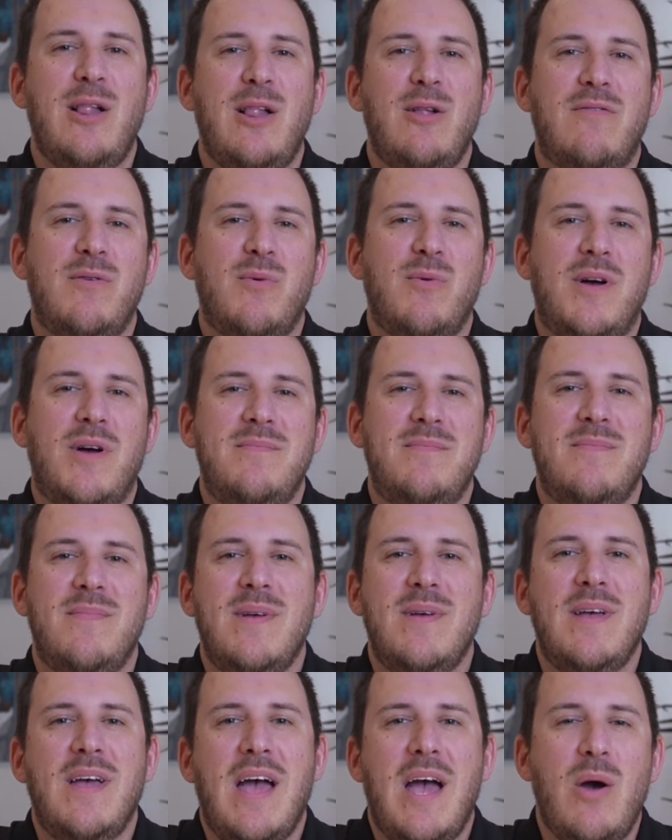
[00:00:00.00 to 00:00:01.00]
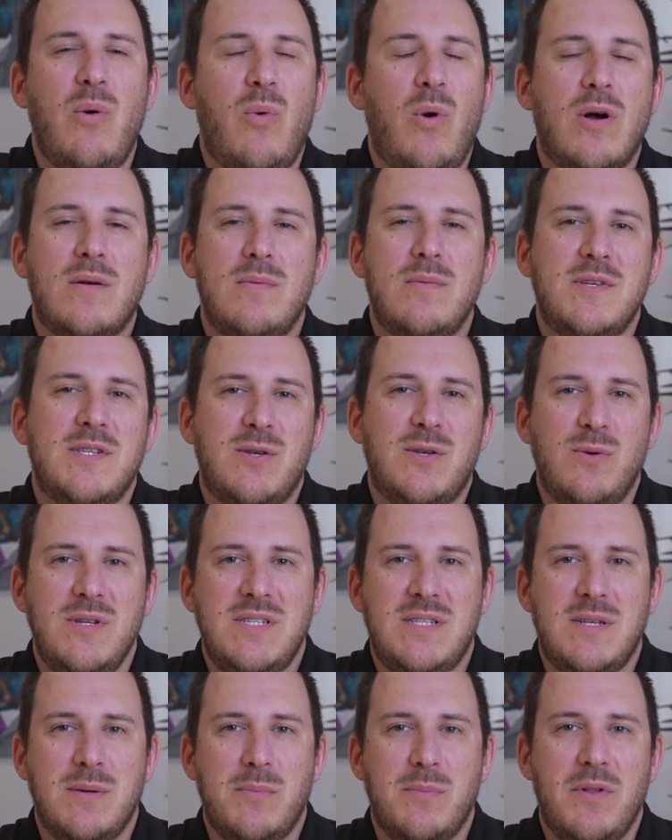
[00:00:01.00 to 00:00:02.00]
Hello everyone, and welcome to
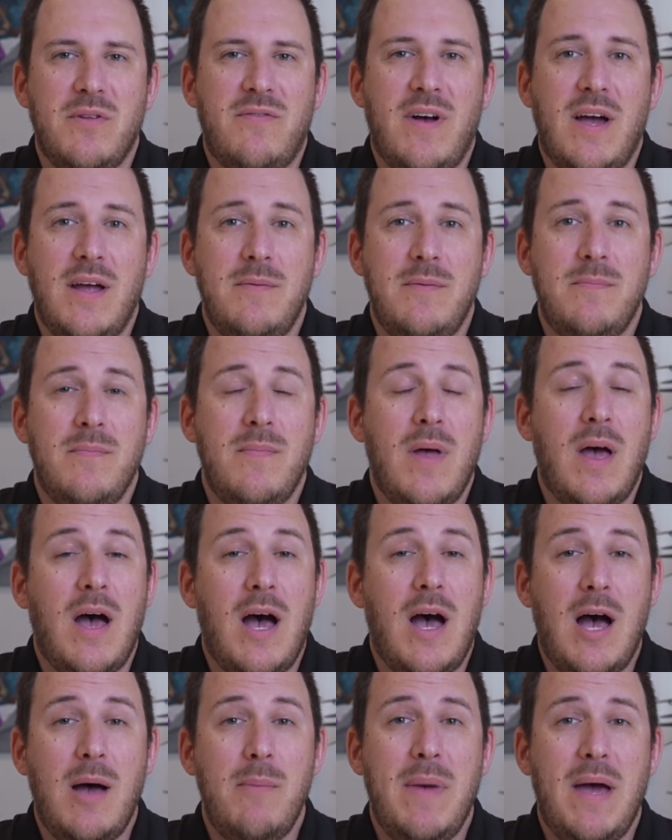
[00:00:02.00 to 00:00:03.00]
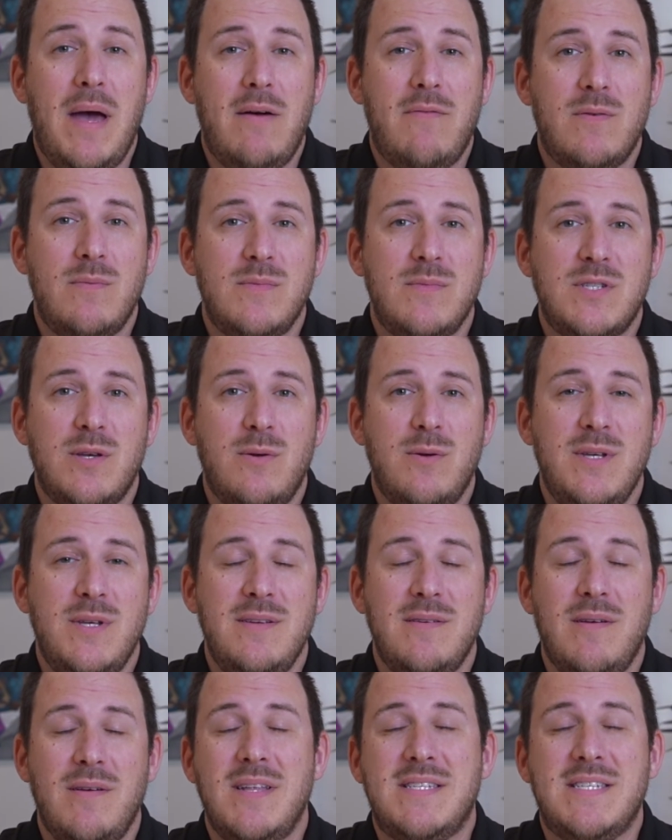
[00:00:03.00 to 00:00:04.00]
Sony Simplified. I'm Matt from
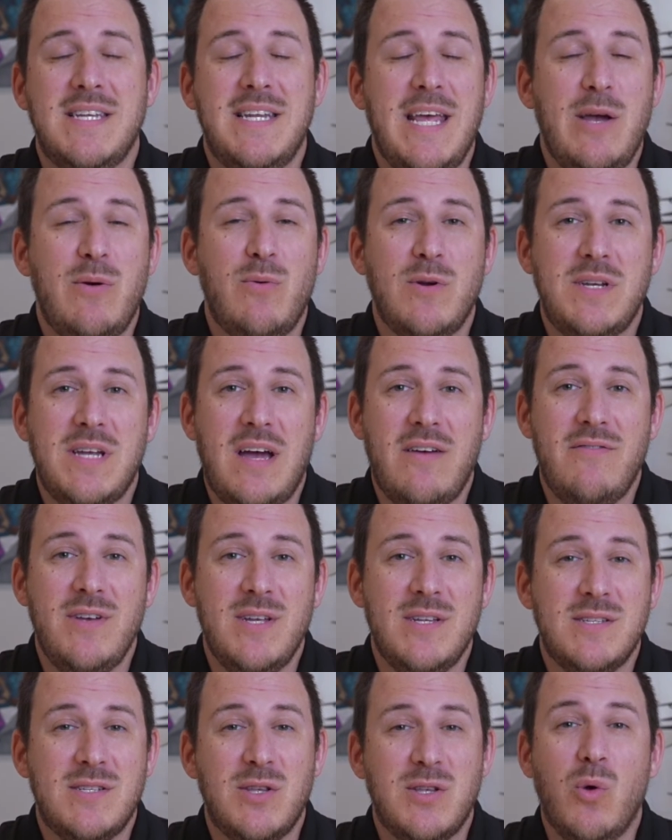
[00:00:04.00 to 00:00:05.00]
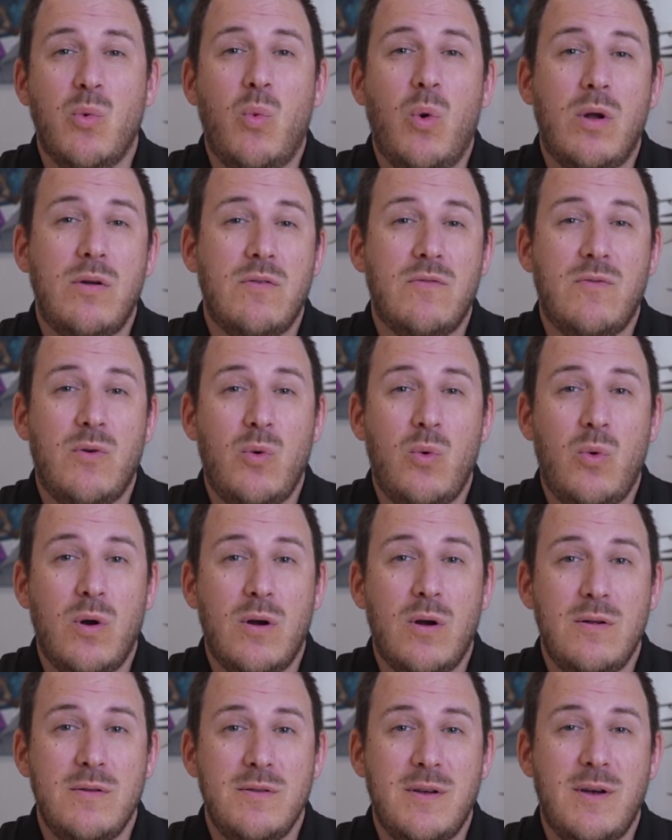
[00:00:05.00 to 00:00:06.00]
Sony, and today we're diving into the wonderful
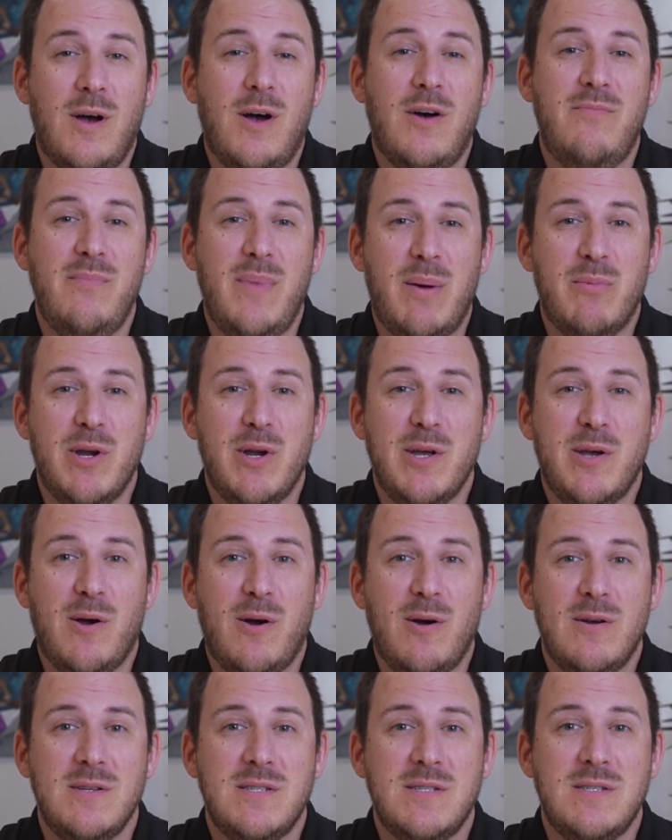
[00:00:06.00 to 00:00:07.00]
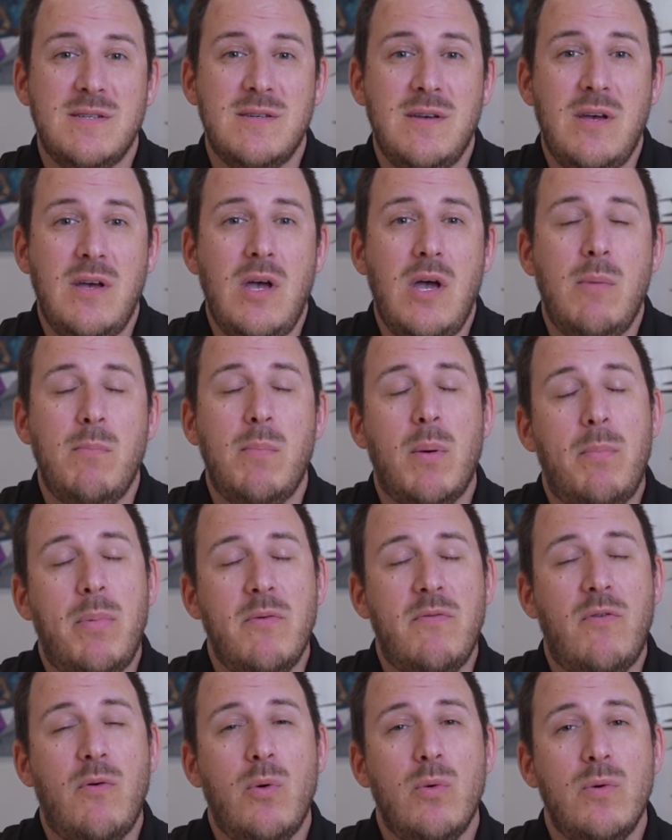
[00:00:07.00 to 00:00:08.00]
world of memory cards. But
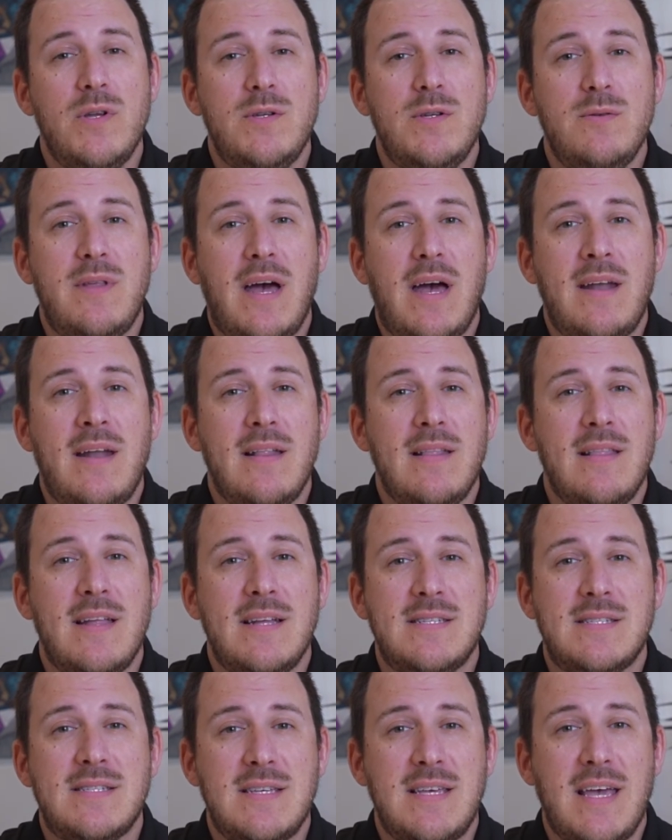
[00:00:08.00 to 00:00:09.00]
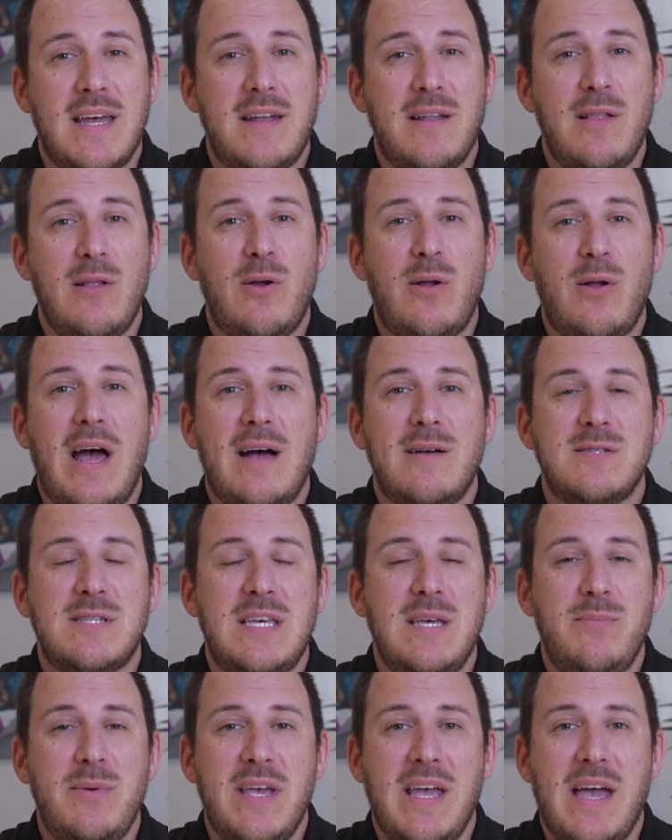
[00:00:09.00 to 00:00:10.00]
before we do that, let's get a little
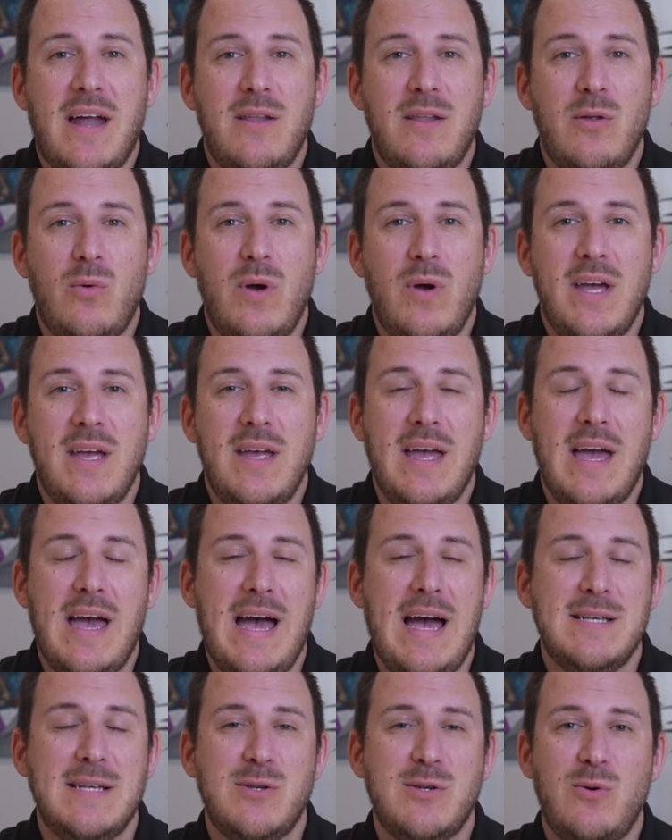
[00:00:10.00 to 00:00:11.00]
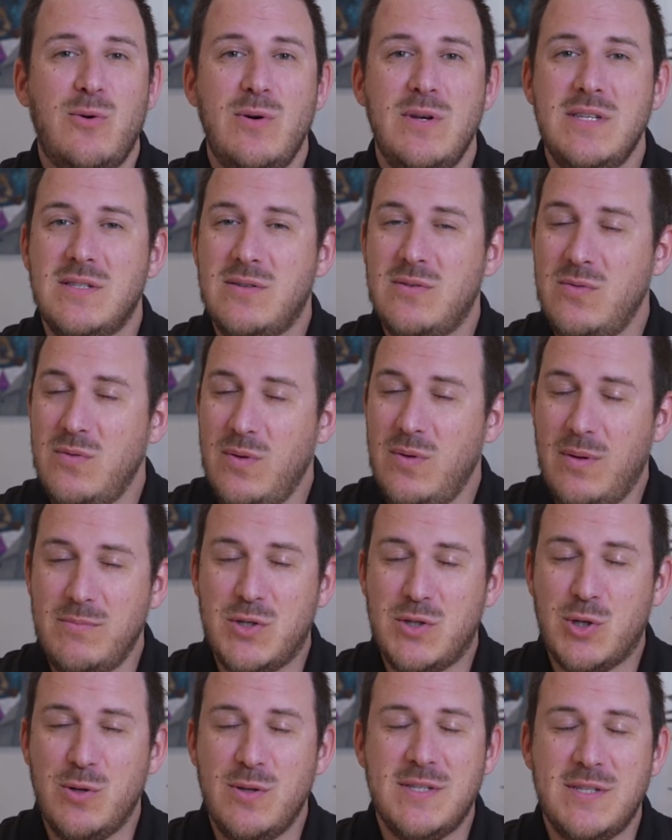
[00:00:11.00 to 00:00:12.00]
housekeeping out of the way. As always, I'm
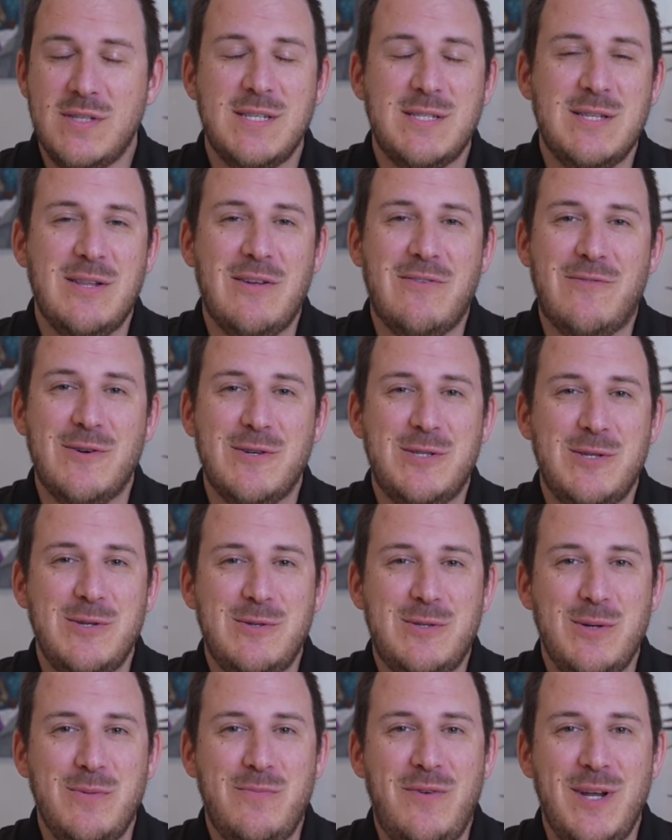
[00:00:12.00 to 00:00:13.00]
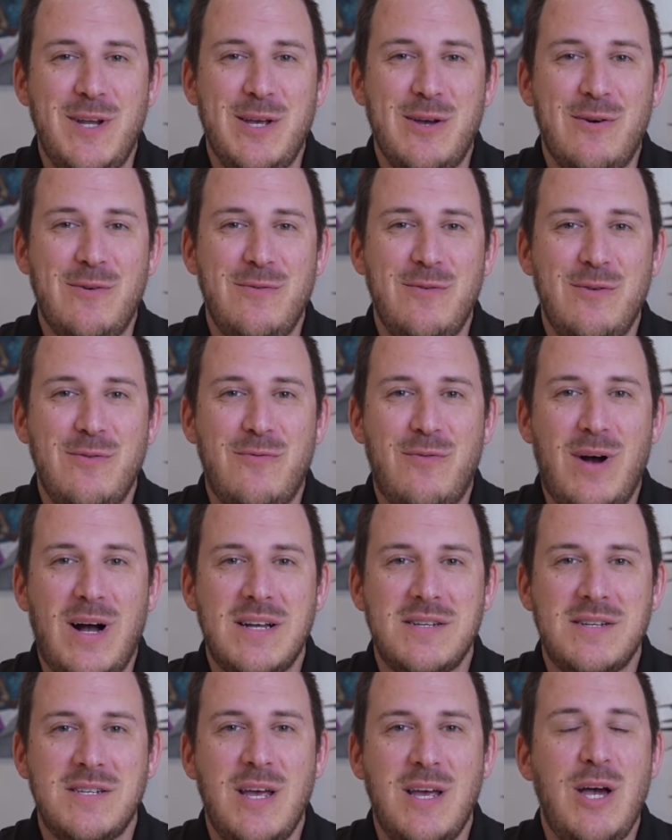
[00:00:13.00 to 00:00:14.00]
sure this isn't the first YouTube video you've
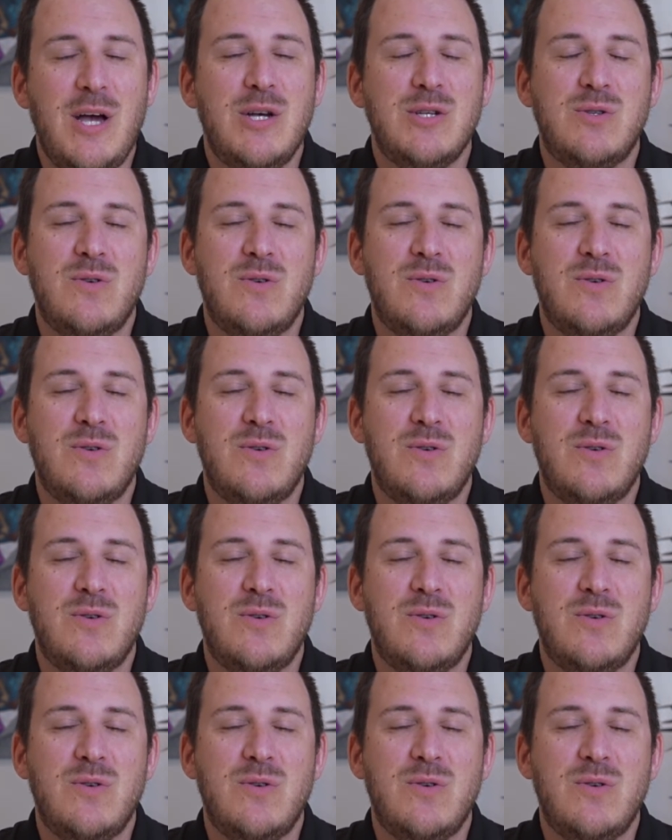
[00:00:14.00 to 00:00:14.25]
watched,